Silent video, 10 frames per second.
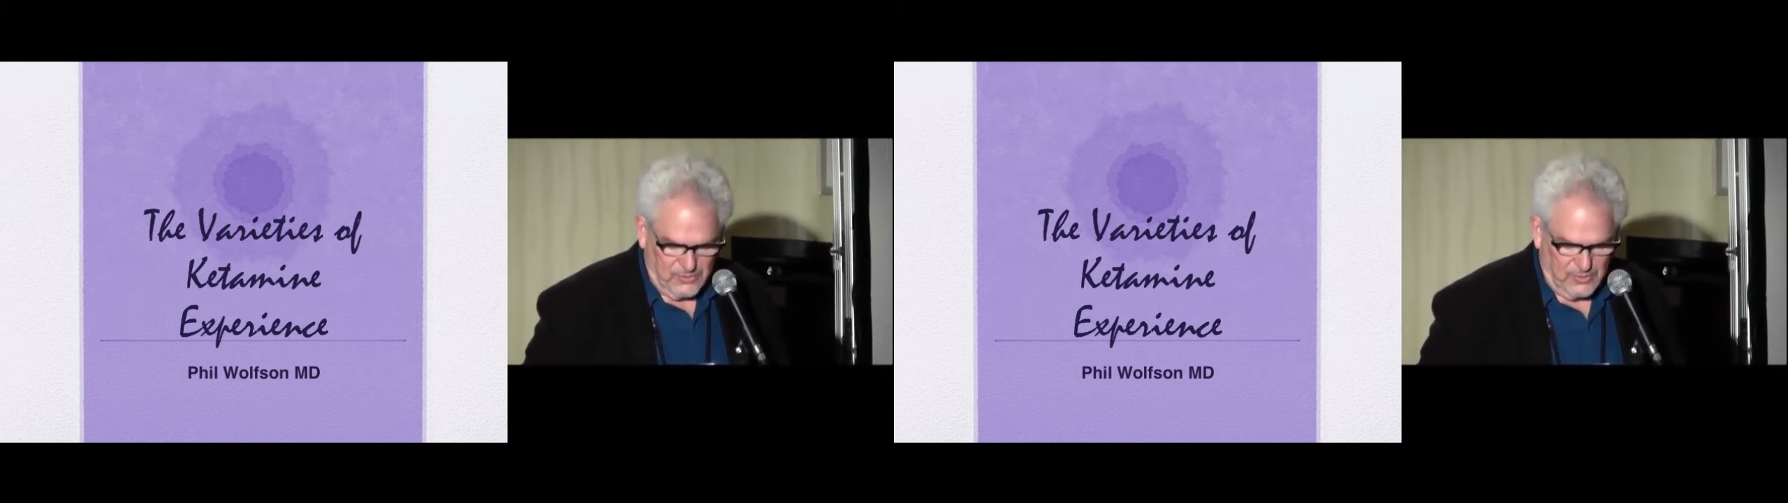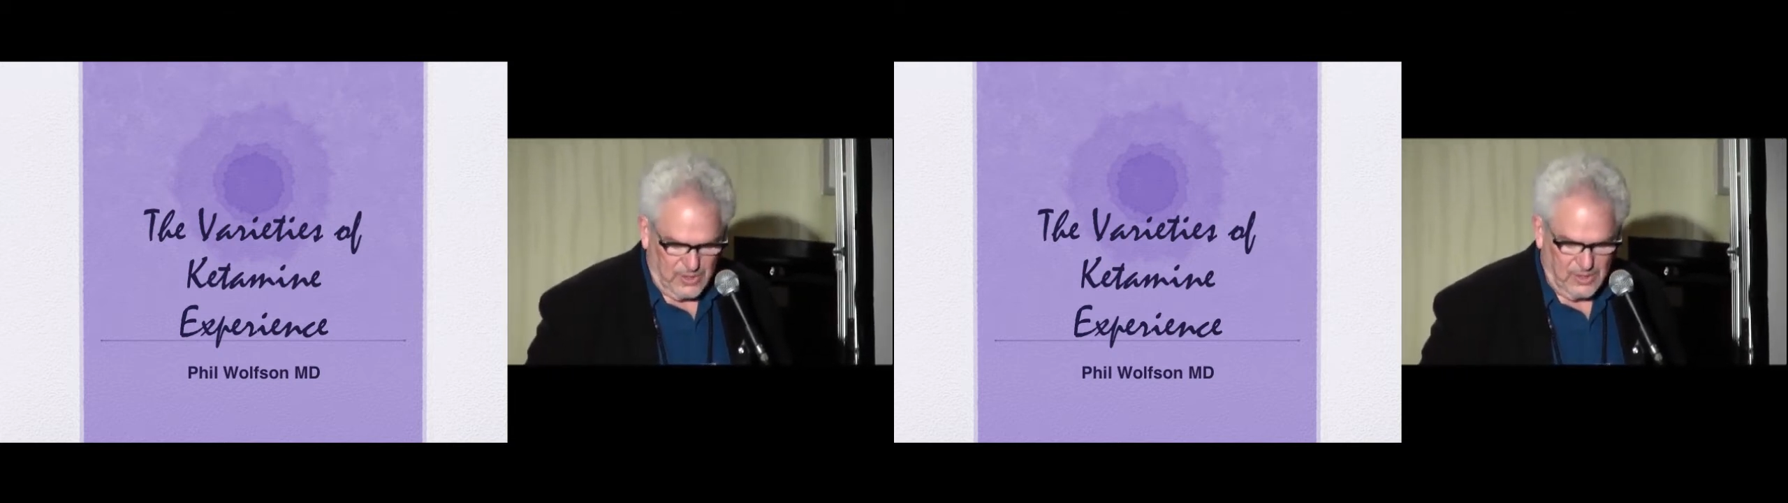
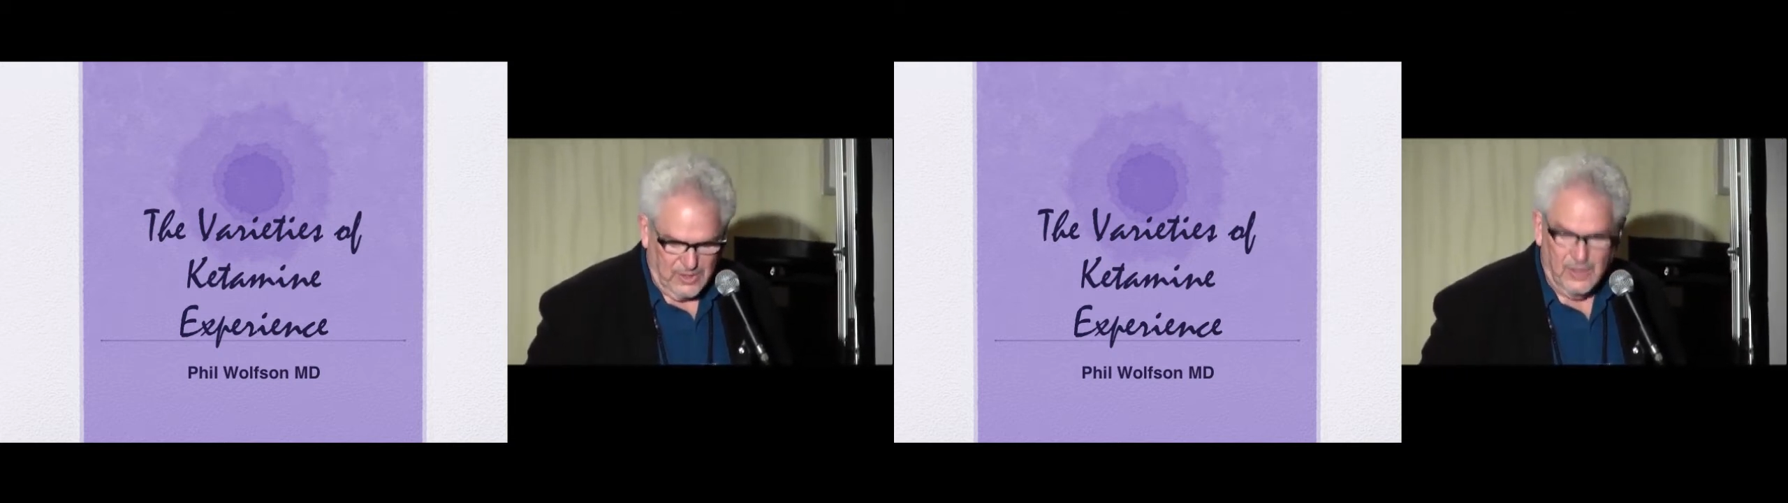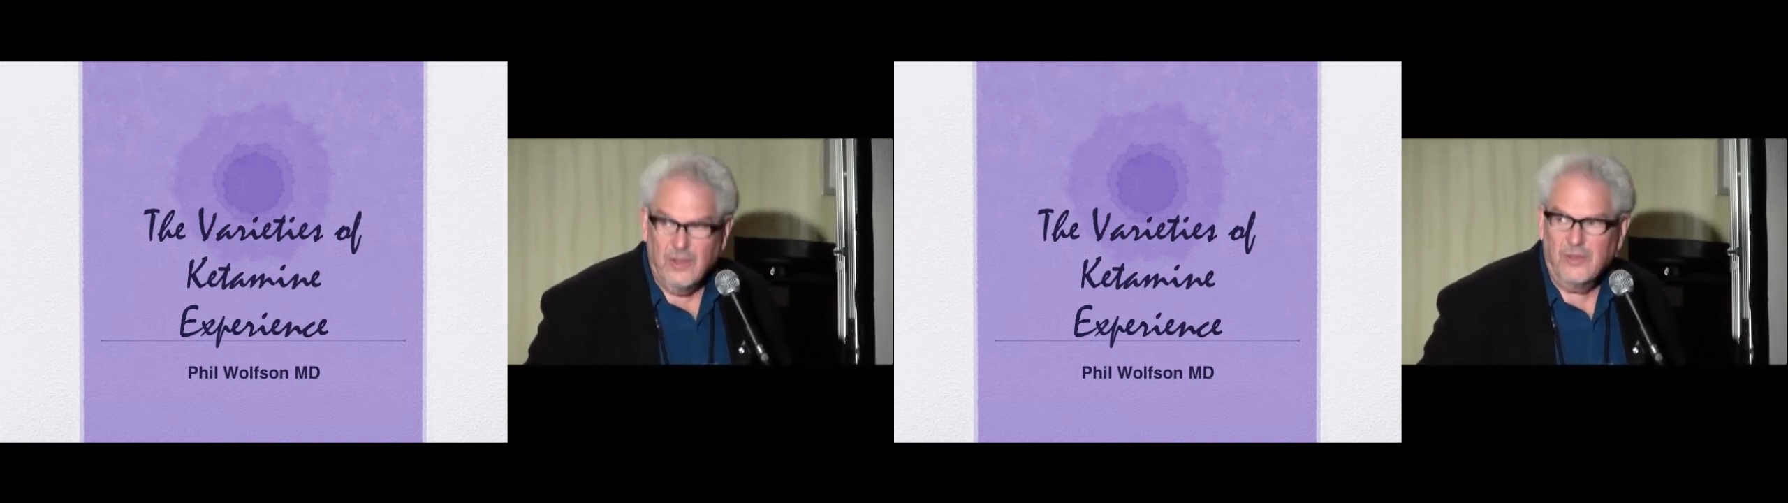door
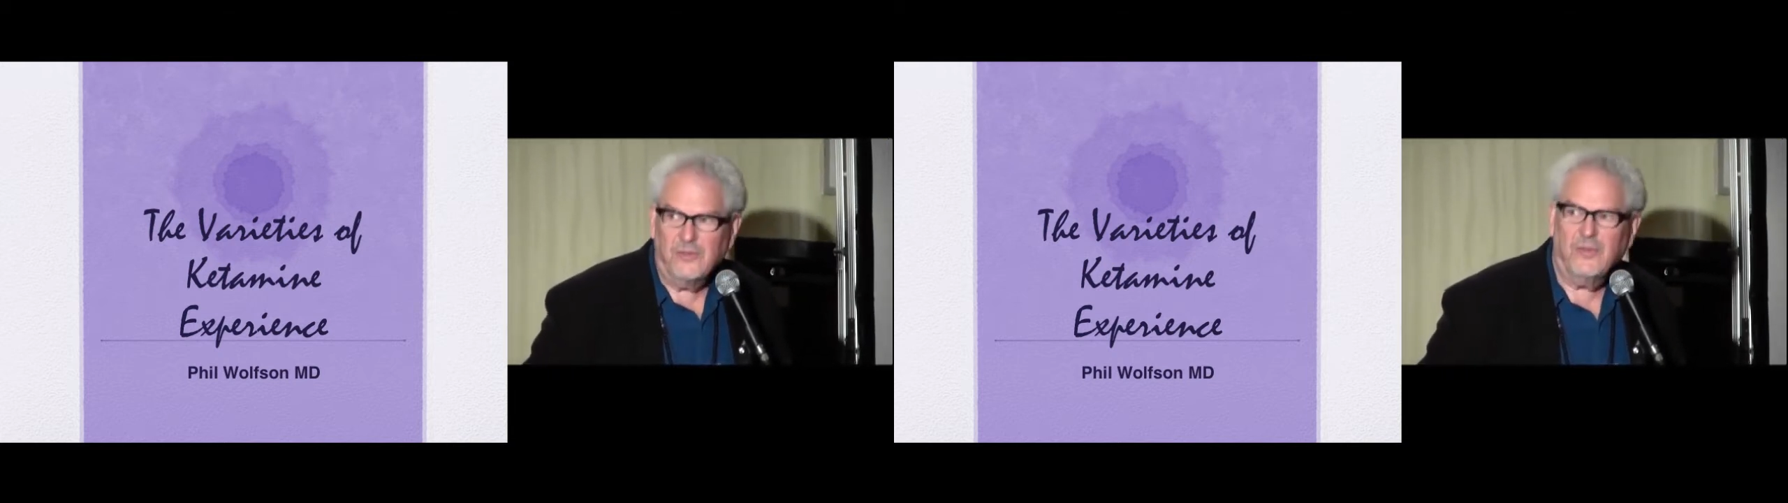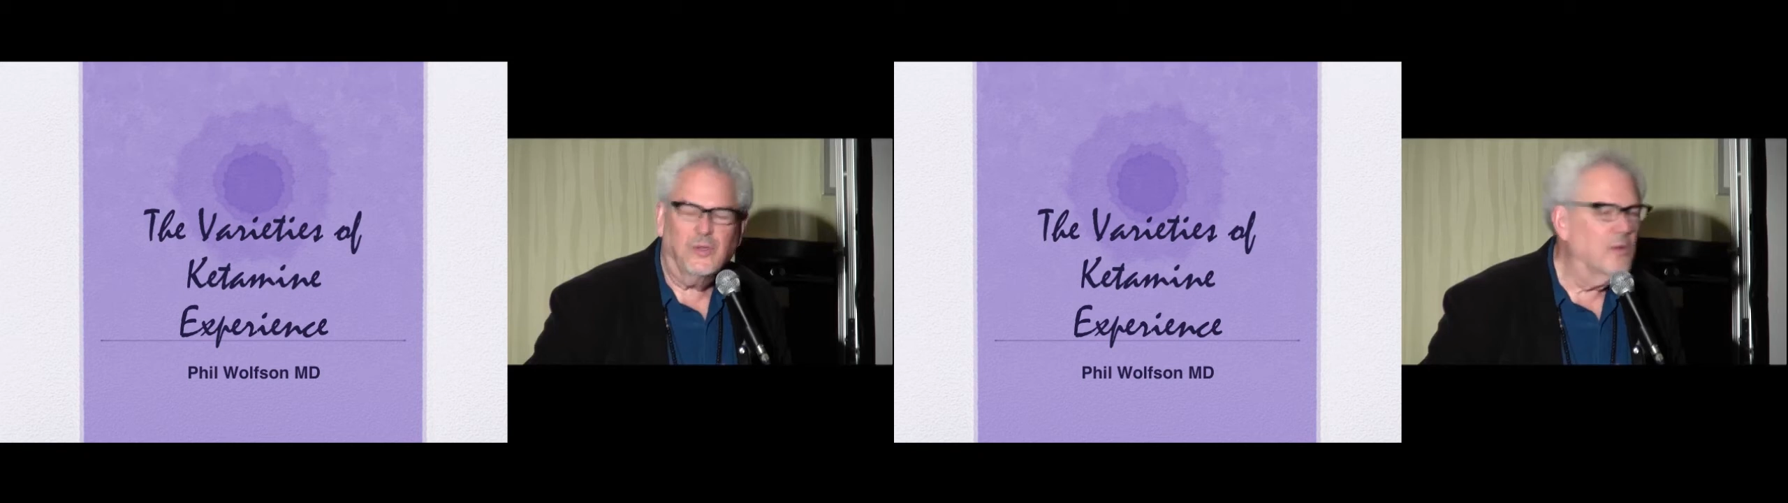
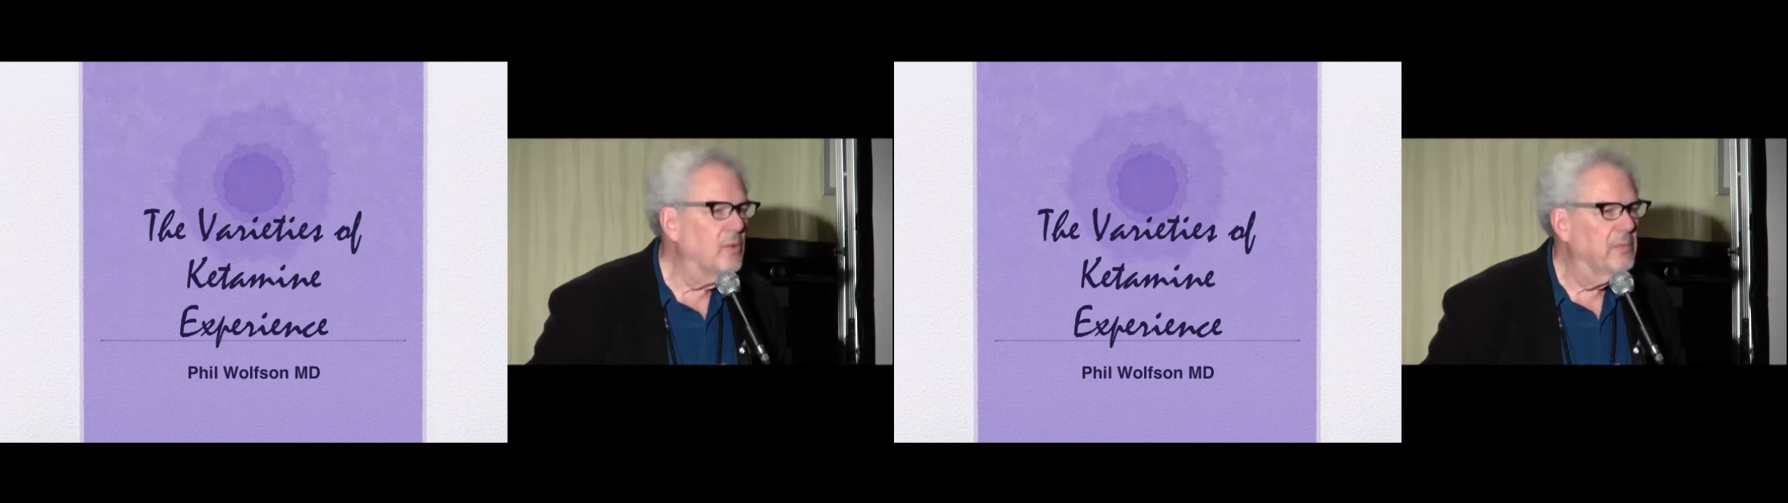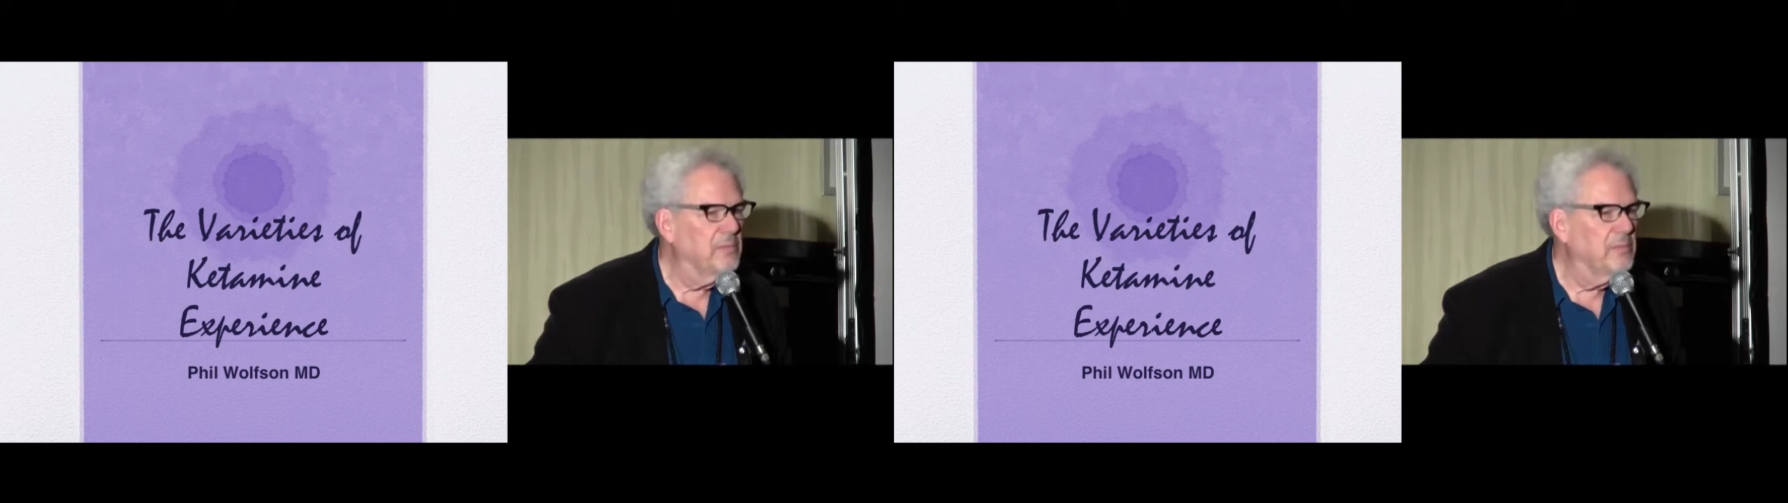to